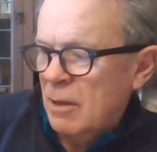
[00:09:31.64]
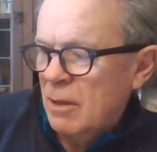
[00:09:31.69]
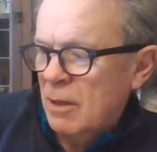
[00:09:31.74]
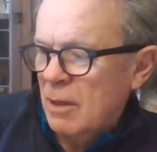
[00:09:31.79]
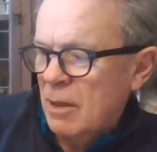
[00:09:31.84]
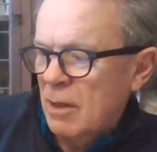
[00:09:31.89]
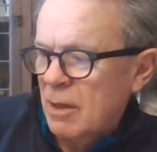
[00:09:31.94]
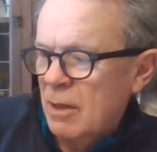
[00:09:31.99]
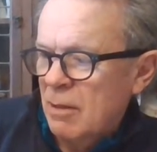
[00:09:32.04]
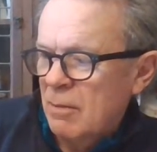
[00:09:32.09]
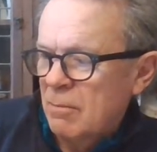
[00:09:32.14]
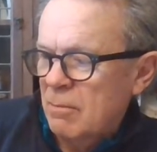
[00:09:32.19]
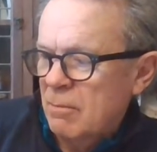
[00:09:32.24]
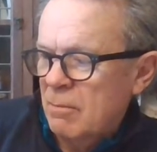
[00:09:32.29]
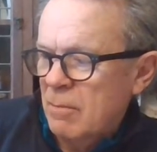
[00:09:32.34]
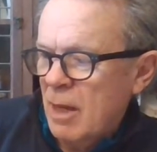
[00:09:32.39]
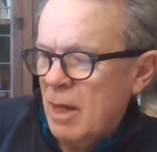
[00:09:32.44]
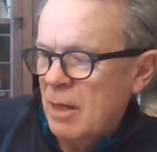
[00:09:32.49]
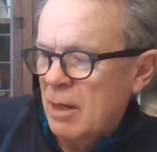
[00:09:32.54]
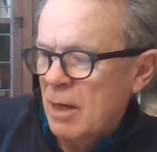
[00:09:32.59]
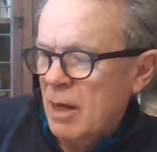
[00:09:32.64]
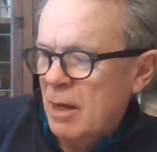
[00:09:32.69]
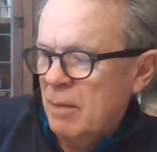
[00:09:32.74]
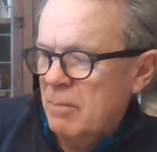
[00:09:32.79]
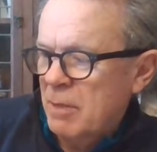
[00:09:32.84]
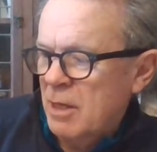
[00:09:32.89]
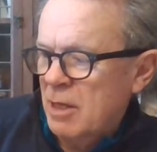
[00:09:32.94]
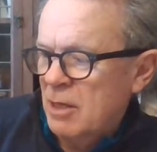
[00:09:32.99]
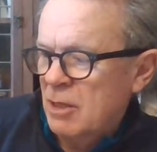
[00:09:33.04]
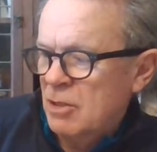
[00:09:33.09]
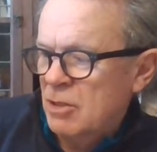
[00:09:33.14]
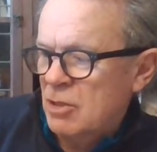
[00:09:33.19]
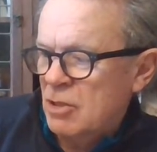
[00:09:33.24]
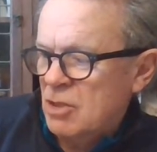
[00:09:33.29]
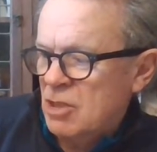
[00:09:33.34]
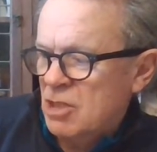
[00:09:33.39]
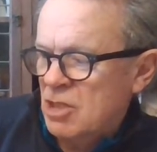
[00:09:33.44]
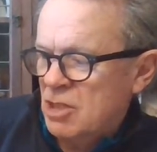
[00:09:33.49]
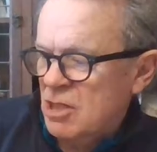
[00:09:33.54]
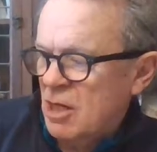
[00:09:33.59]
I'm here to
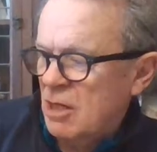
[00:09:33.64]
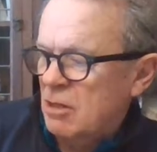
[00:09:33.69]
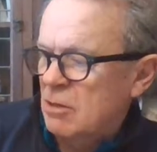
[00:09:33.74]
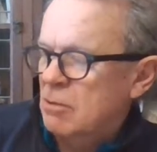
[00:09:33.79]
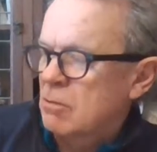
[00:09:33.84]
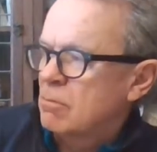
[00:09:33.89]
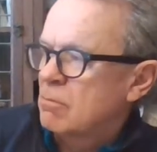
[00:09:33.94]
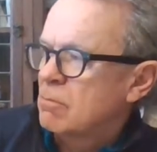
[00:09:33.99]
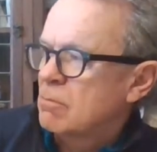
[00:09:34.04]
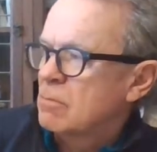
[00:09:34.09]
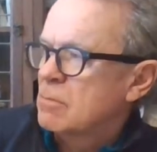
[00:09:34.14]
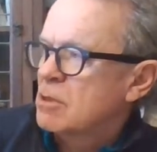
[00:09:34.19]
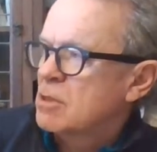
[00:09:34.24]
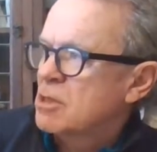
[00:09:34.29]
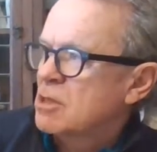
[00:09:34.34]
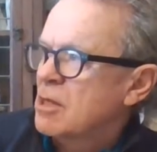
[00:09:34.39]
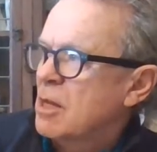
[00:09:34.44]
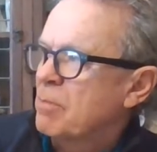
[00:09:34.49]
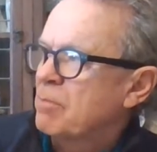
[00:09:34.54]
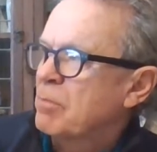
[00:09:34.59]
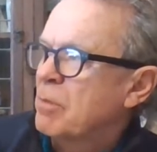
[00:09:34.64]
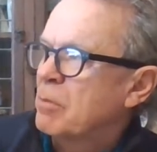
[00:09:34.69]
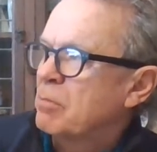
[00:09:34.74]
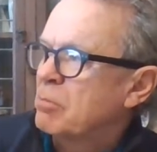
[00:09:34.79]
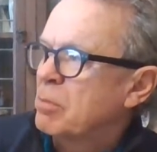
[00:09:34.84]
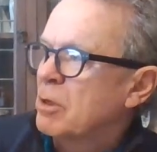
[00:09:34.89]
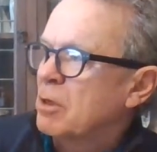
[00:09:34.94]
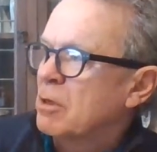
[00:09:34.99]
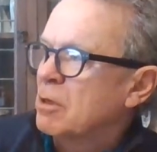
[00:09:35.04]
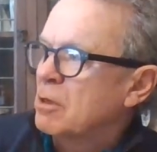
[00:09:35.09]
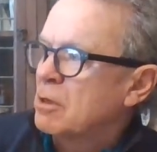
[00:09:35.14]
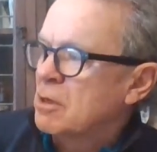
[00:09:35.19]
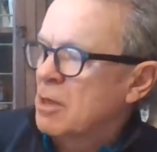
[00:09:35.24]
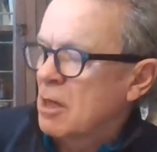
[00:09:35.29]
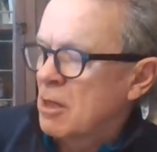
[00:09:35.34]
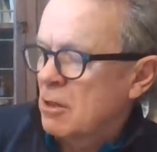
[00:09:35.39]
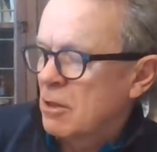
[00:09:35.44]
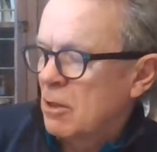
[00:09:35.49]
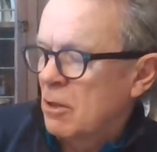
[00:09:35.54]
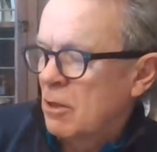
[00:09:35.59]
state, snapped the big
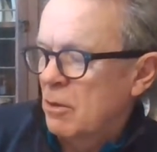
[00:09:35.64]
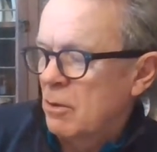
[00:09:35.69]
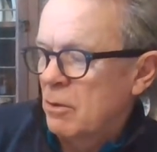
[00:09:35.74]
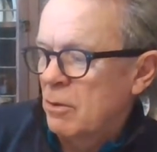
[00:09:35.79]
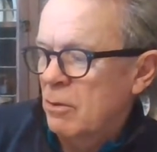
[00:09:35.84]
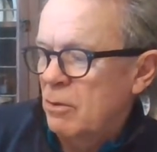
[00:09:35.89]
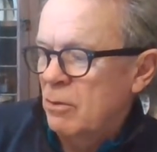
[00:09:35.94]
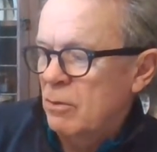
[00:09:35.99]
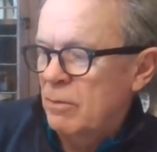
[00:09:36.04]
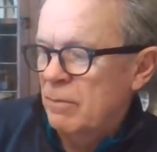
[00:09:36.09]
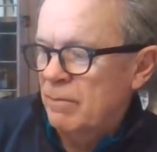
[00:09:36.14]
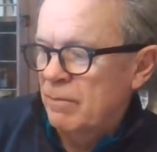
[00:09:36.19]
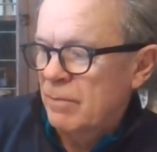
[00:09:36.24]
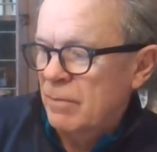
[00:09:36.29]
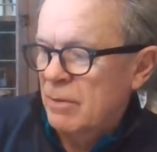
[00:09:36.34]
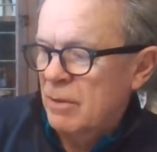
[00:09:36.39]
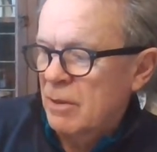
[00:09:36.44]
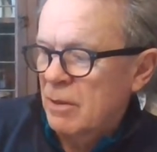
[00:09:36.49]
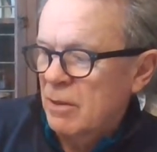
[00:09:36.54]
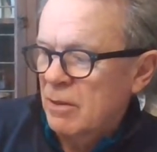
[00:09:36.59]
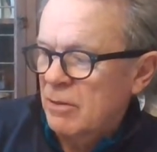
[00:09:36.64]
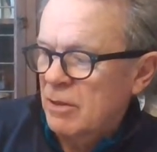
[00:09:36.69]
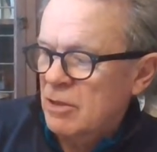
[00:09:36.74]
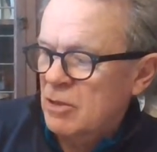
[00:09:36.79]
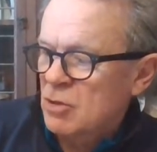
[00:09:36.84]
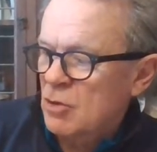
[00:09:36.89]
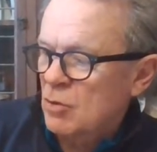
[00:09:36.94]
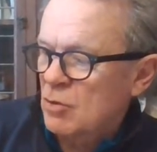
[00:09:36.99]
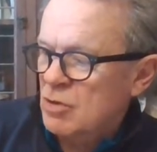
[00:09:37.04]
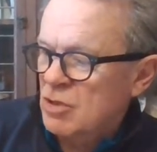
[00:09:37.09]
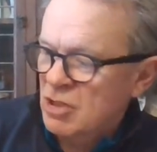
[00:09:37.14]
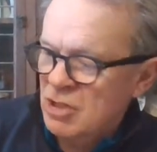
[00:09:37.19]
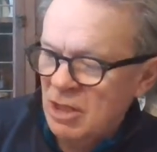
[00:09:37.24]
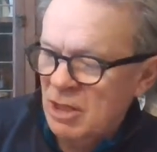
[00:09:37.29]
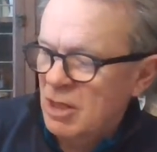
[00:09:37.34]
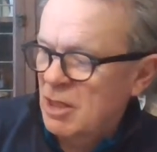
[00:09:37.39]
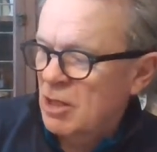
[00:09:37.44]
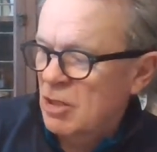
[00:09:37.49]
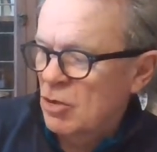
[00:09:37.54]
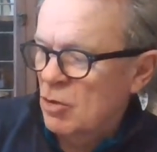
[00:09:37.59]
kangaroo, that your
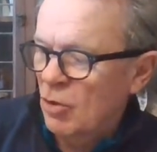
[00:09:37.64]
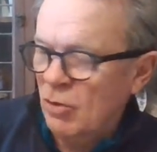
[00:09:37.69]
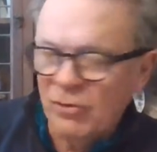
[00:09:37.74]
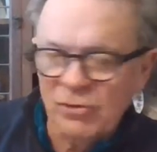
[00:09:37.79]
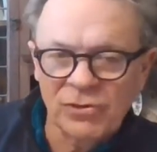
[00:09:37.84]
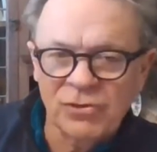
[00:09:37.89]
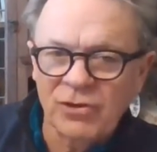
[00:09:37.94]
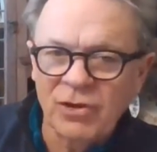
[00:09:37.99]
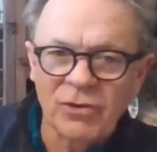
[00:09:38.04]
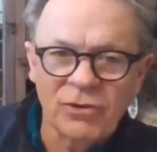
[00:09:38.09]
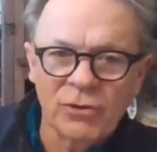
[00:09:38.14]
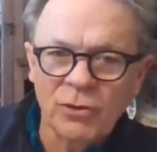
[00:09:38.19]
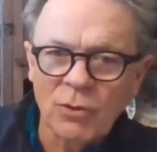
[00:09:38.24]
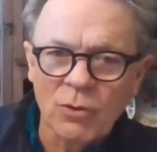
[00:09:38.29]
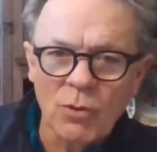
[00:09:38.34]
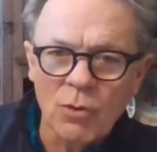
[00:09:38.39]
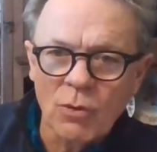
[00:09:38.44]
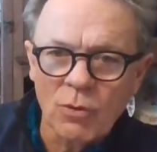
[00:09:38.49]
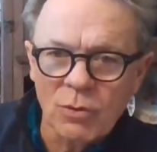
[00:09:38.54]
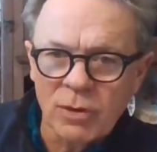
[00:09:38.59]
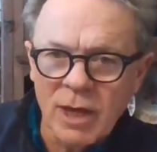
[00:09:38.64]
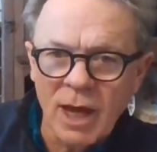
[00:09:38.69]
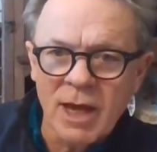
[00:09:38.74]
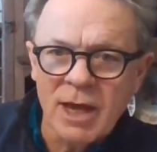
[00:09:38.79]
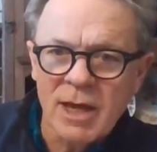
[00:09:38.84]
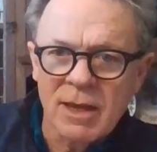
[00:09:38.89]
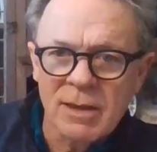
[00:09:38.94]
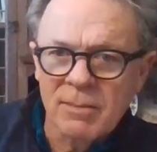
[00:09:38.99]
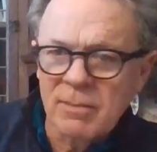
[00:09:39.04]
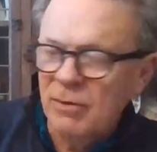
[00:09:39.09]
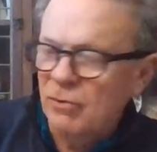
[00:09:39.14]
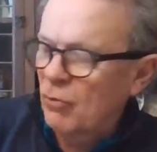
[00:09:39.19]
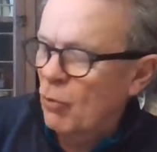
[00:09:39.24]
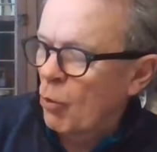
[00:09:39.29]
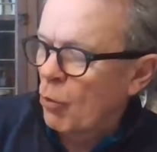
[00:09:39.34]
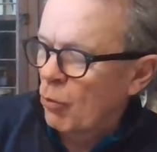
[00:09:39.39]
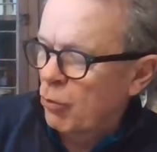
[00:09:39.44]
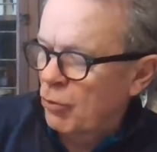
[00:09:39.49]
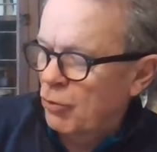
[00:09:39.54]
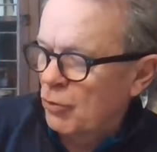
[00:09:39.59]
silly, nonsensical game is
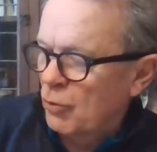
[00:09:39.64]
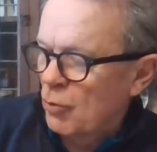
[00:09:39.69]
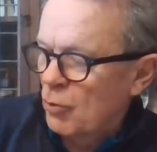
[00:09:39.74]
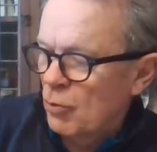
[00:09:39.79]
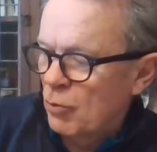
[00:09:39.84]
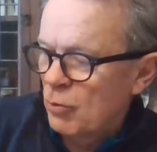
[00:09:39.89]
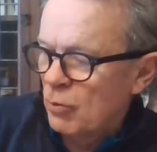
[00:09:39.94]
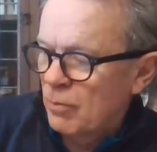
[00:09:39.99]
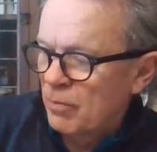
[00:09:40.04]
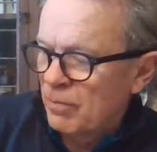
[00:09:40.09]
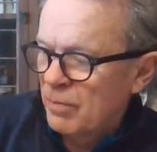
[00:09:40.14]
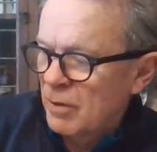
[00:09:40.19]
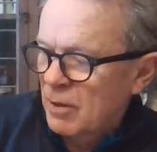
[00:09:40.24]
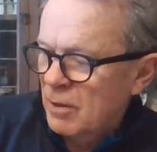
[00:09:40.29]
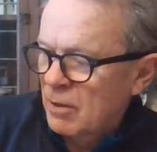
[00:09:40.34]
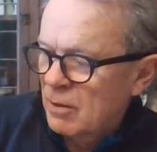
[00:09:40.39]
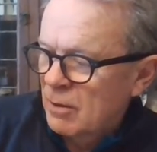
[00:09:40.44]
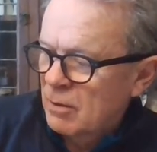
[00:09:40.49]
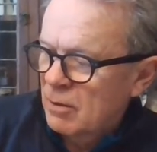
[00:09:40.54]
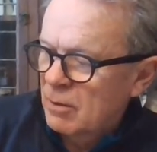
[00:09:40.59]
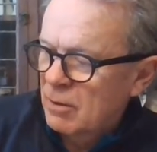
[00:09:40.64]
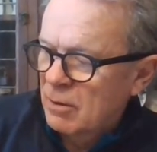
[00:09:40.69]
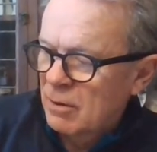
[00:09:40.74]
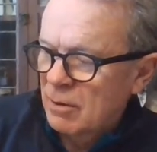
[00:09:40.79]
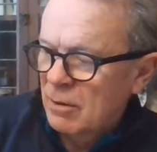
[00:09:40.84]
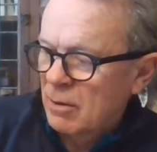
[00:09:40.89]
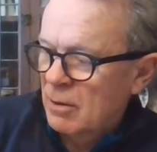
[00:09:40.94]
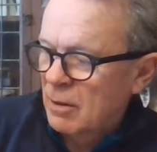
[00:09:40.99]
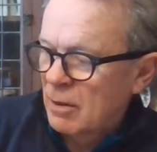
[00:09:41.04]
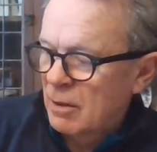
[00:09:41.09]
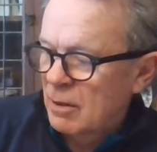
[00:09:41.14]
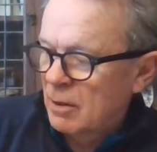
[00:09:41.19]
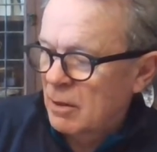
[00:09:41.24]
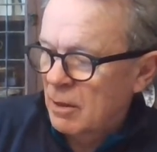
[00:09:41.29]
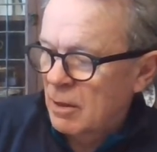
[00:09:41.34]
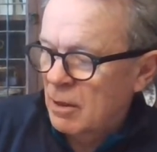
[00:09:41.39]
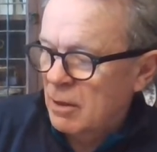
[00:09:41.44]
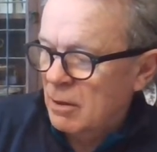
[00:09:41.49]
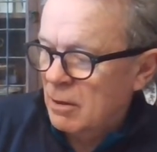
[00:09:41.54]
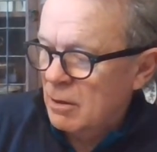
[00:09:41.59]
all through. And the
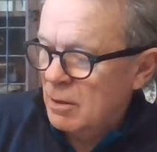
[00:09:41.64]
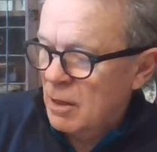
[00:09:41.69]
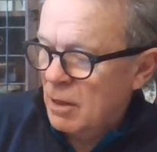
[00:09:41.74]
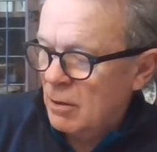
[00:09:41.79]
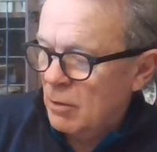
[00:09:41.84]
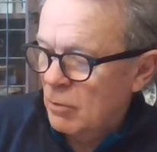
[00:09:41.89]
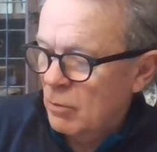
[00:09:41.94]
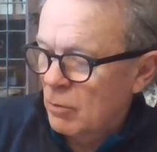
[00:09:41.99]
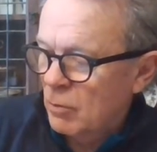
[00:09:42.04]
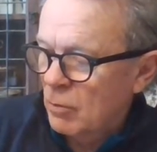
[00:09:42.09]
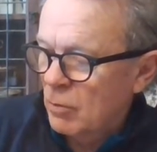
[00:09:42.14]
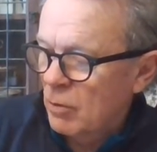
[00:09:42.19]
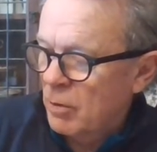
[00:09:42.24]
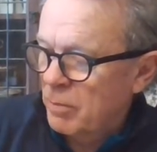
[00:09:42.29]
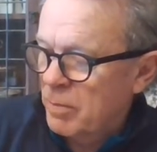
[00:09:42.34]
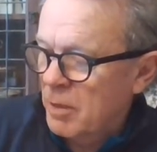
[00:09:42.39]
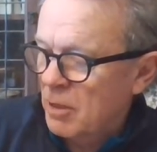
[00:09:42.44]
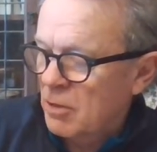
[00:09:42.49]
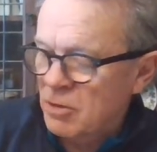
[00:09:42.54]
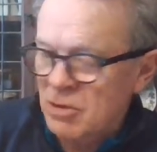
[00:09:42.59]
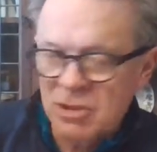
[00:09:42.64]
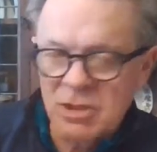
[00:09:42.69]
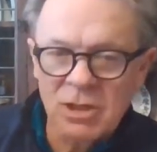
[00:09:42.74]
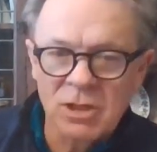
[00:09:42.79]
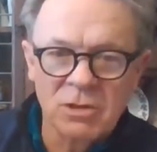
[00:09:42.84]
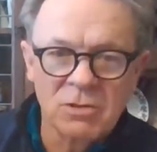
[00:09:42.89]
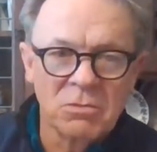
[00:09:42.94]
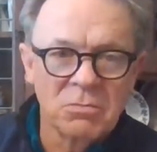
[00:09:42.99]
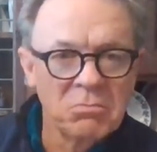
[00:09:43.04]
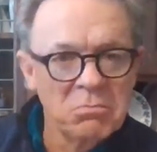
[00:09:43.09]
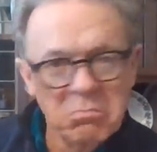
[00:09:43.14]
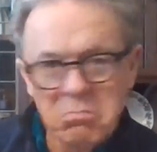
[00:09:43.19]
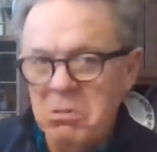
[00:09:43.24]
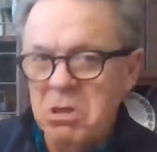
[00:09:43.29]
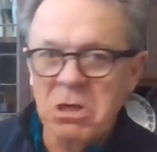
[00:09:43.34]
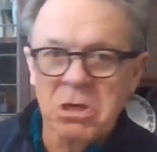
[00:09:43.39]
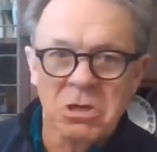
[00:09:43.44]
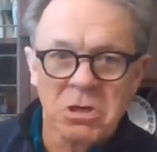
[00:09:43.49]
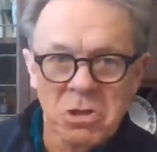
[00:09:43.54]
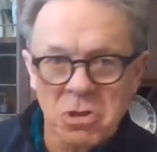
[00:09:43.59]
young kangaroo in a pouch said,
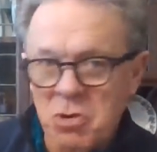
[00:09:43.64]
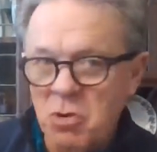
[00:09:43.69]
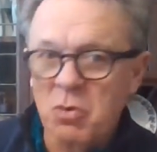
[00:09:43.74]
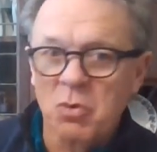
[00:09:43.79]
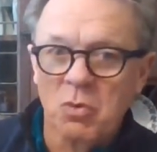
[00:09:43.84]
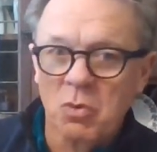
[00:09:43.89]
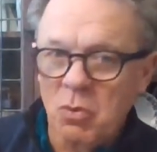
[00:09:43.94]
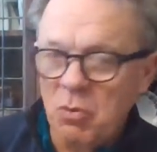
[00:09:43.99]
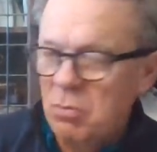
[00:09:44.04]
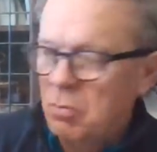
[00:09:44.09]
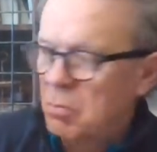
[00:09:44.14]
Me too.